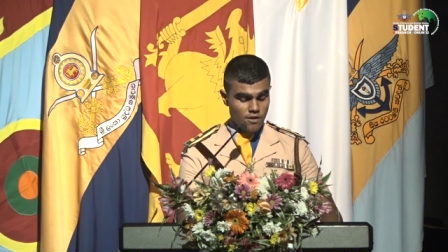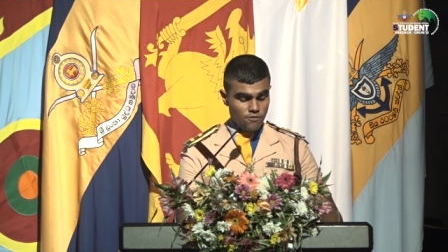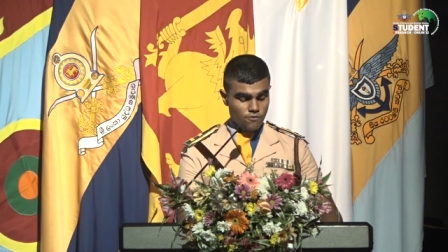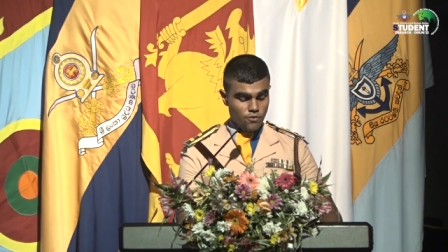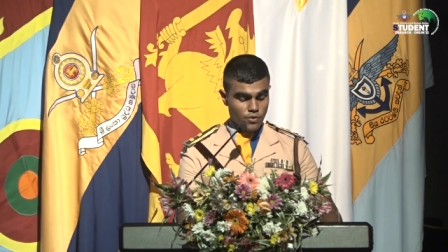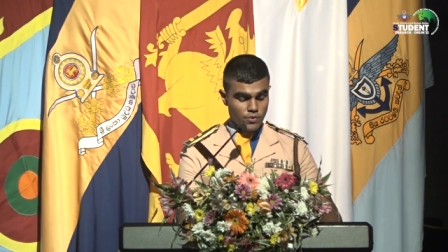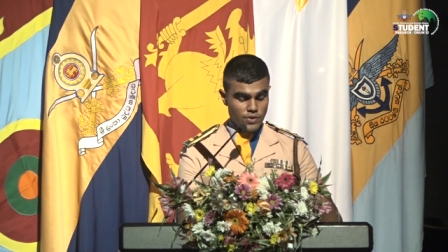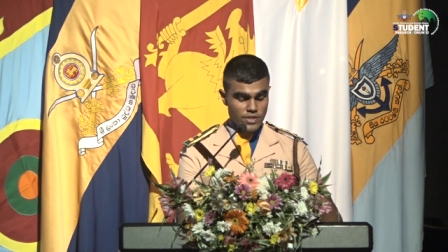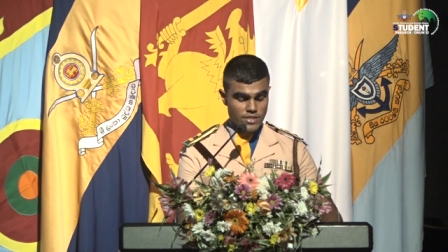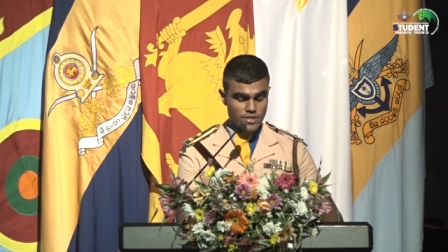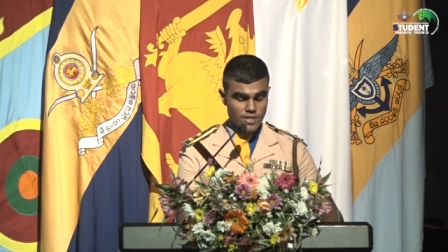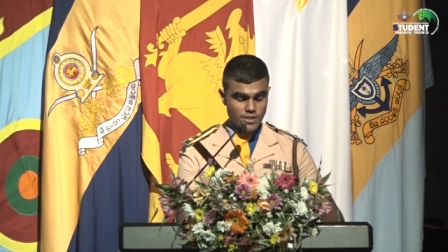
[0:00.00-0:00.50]

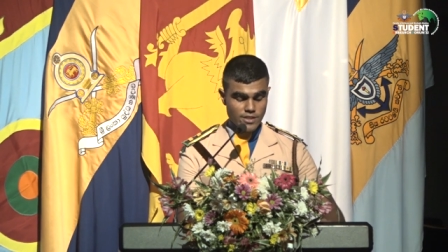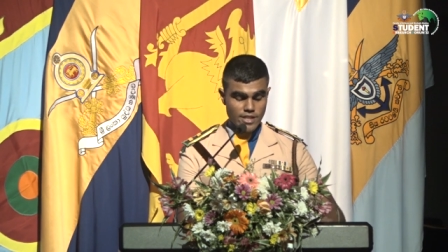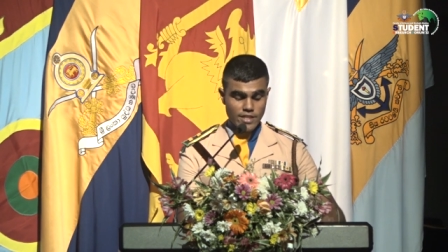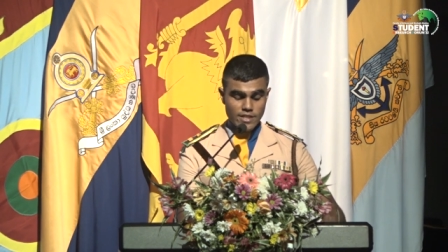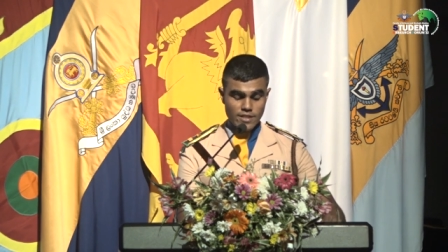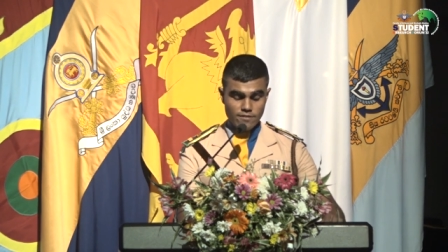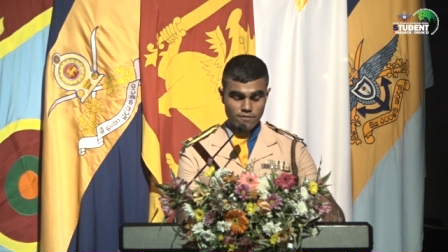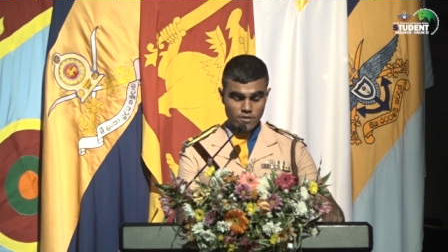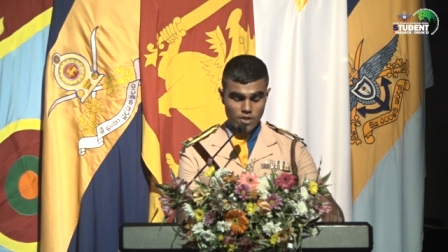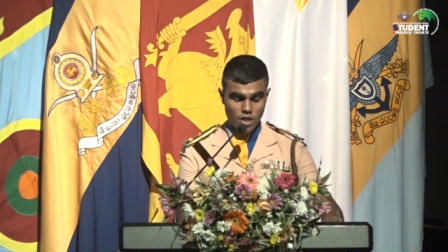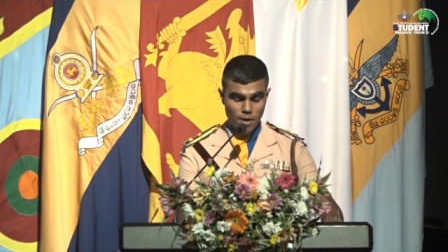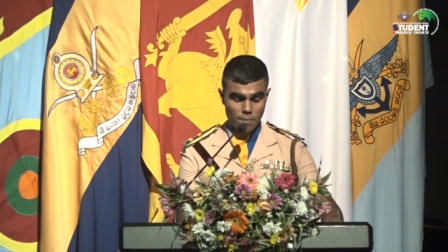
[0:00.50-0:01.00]
for Research and
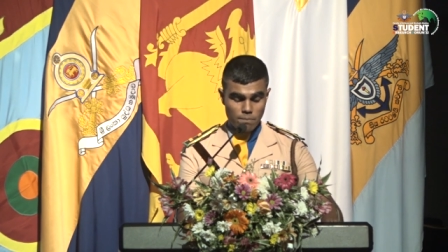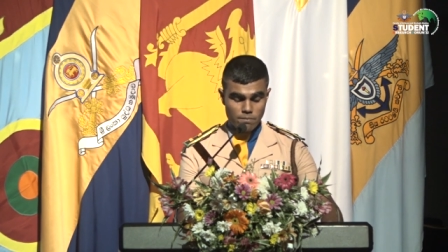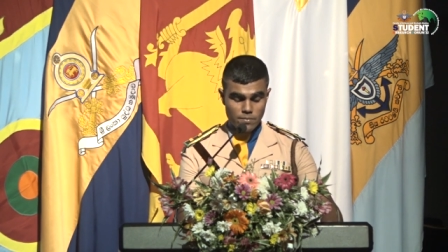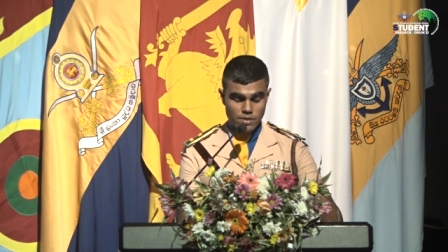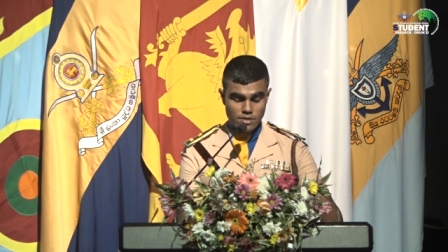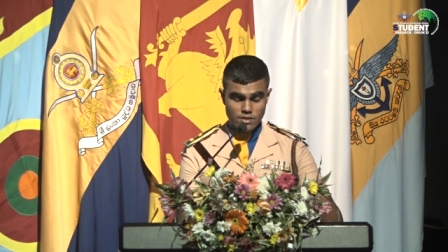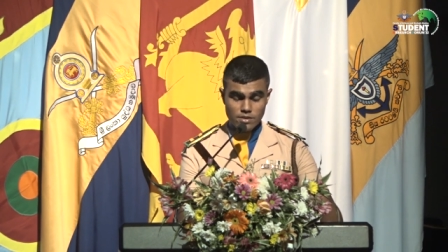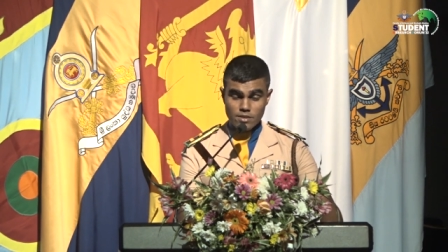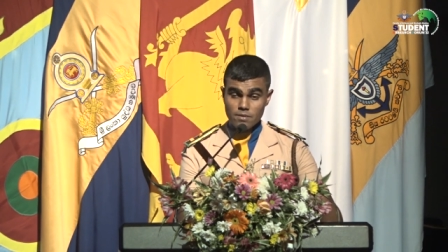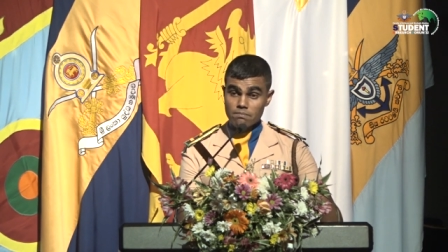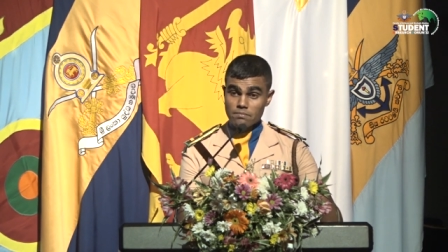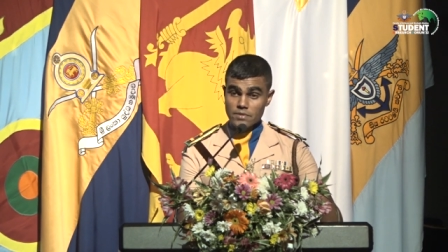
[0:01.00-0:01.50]

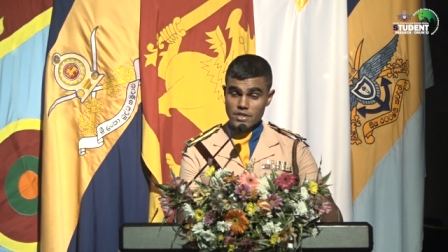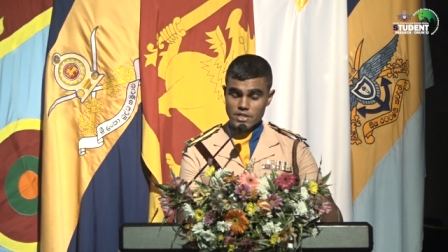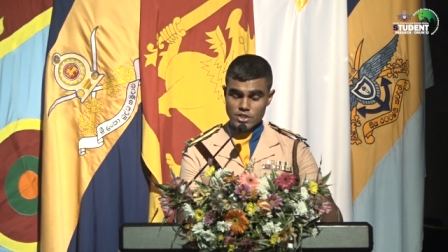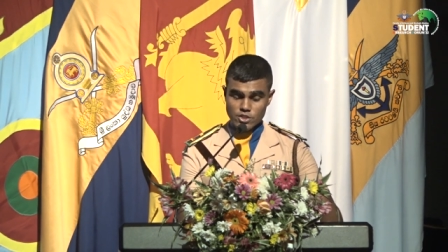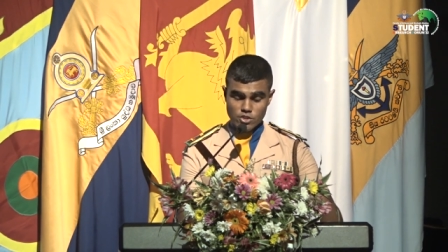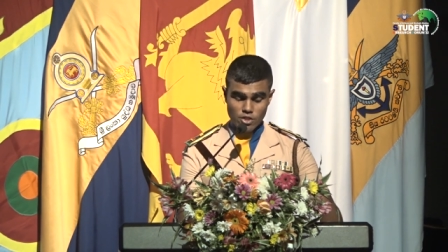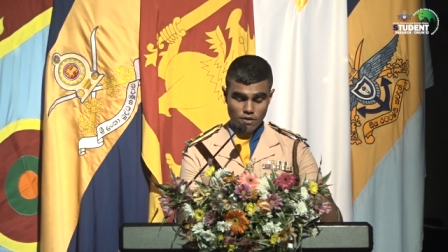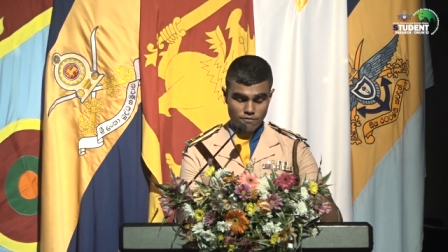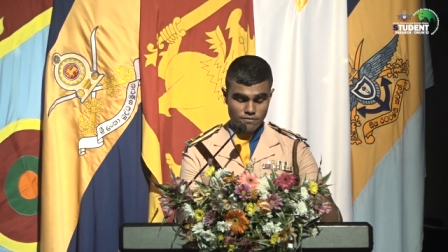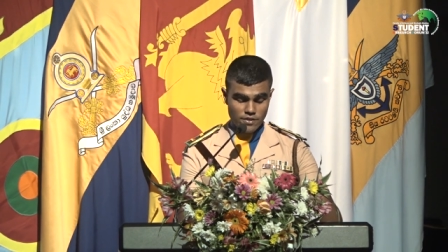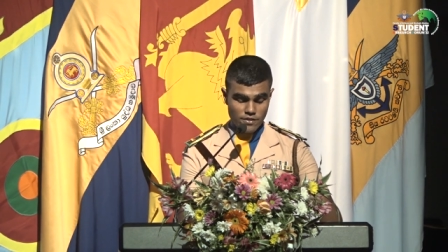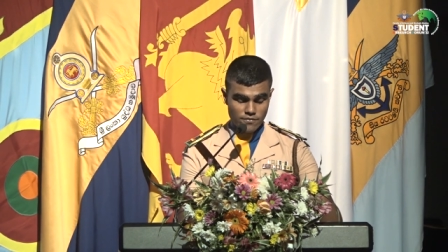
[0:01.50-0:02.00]
Development,
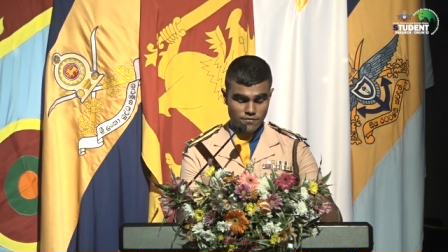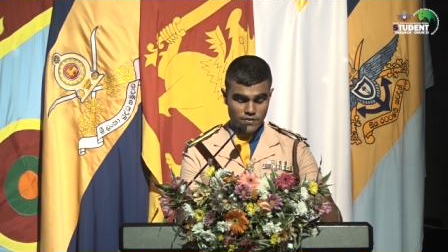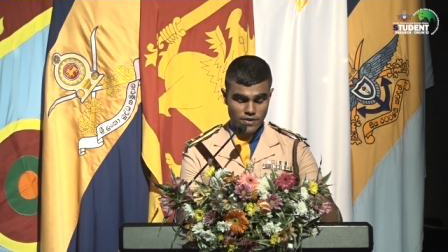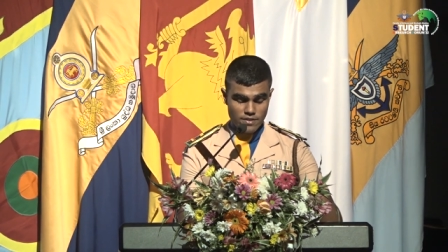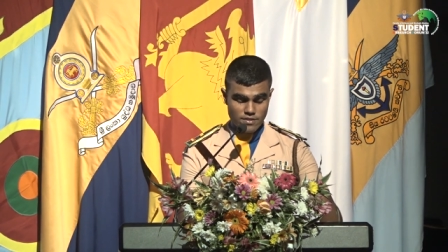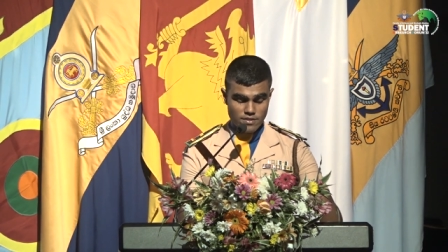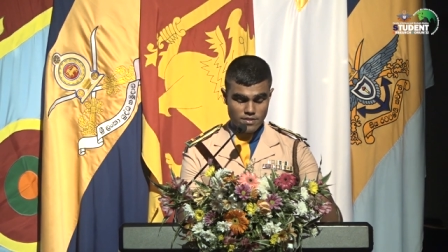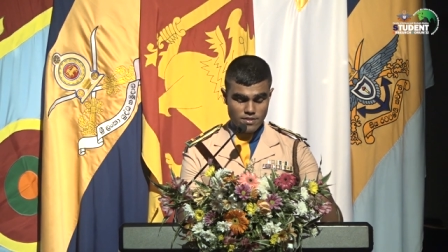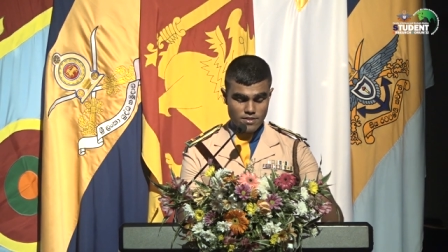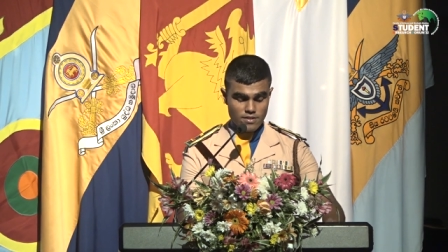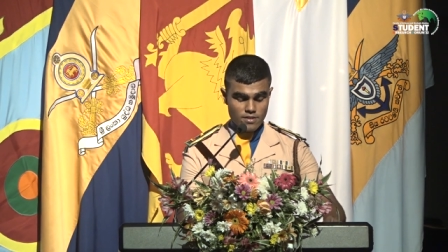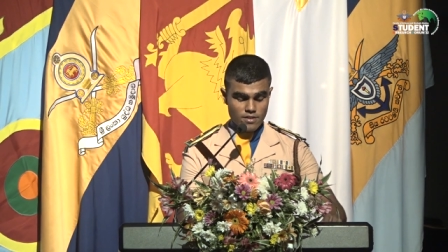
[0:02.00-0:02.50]
Ministry of
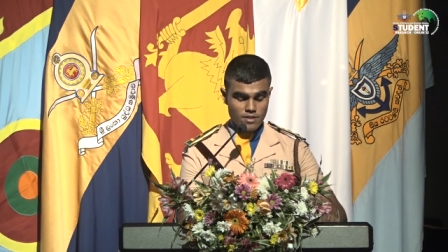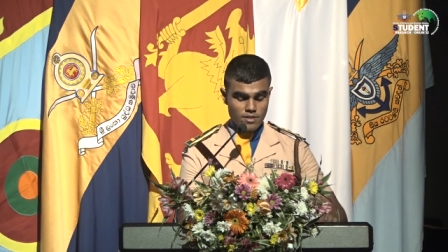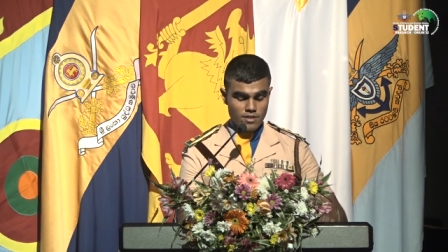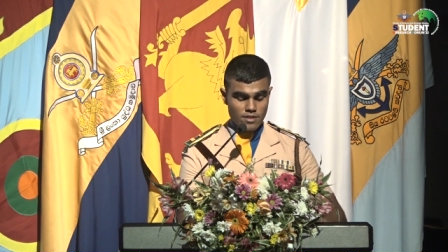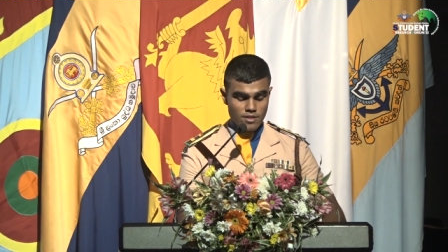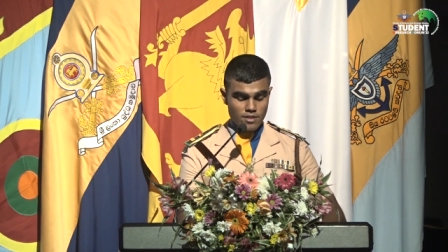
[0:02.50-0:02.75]
Defense,